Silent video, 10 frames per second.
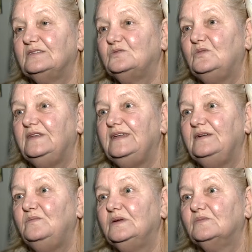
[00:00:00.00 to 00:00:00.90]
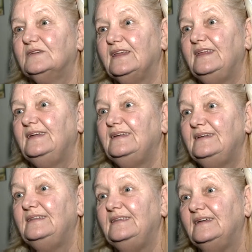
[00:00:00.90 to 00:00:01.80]
That's when he hit me upside the
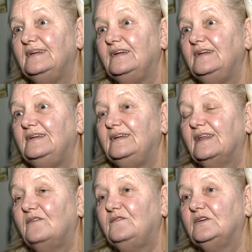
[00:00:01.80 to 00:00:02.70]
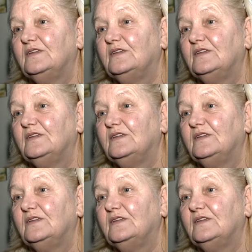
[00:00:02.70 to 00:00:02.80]
head and I fell